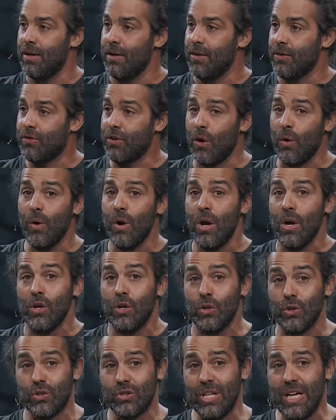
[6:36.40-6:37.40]
So
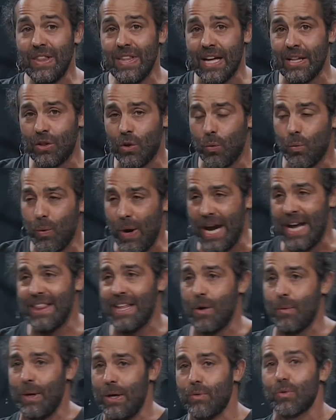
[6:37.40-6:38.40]
you see that the way
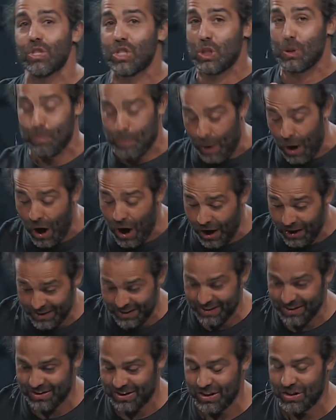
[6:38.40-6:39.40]
that we respond
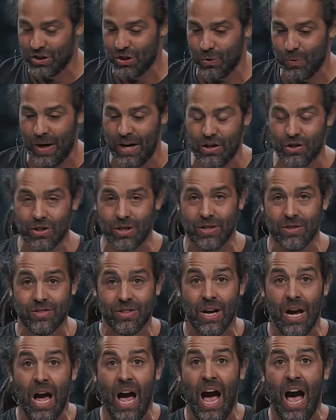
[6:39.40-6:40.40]
in situations
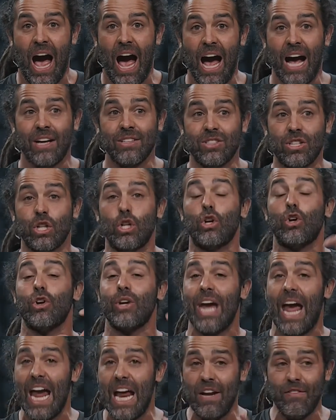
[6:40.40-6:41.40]
has the
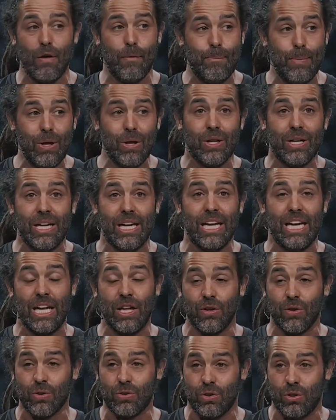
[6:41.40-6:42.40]
creative ability
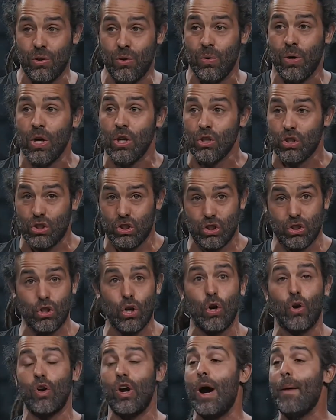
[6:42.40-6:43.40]
either to
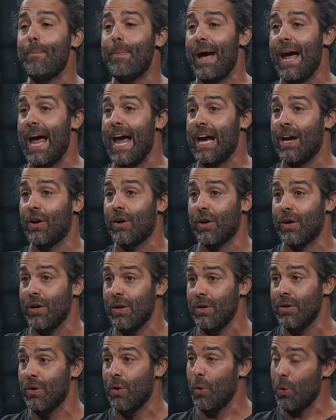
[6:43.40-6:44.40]
stir up
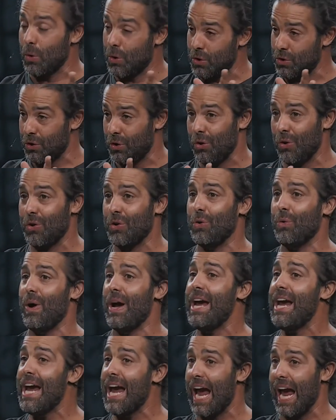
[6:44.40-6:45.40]
anger or to turn away